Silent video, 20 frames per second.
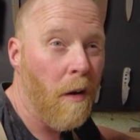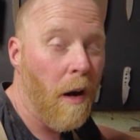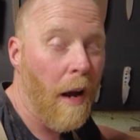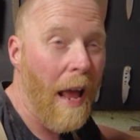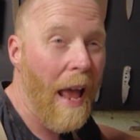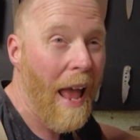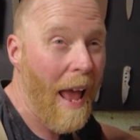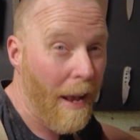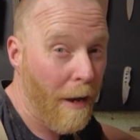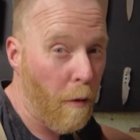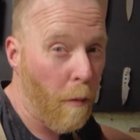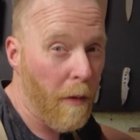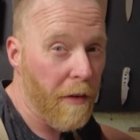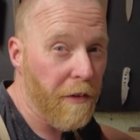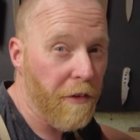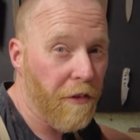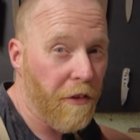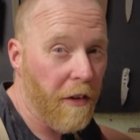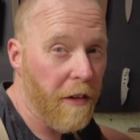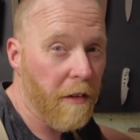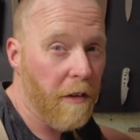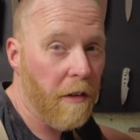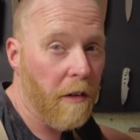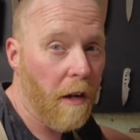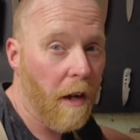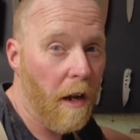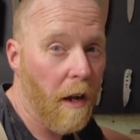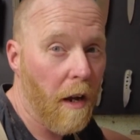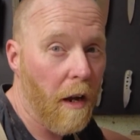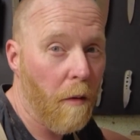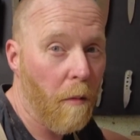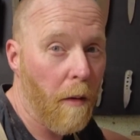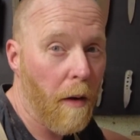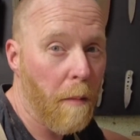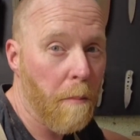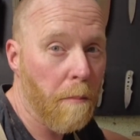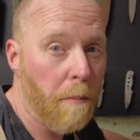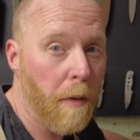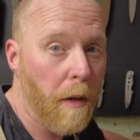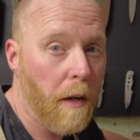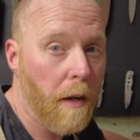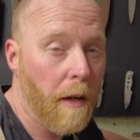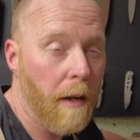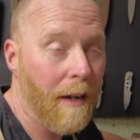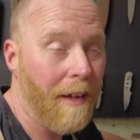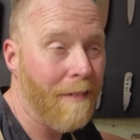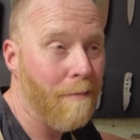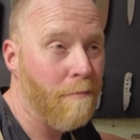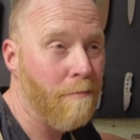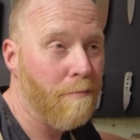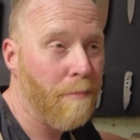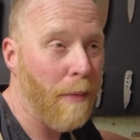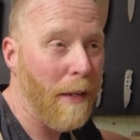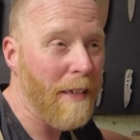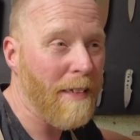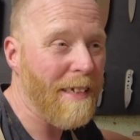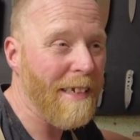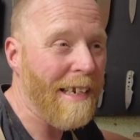air quenching when I'm basically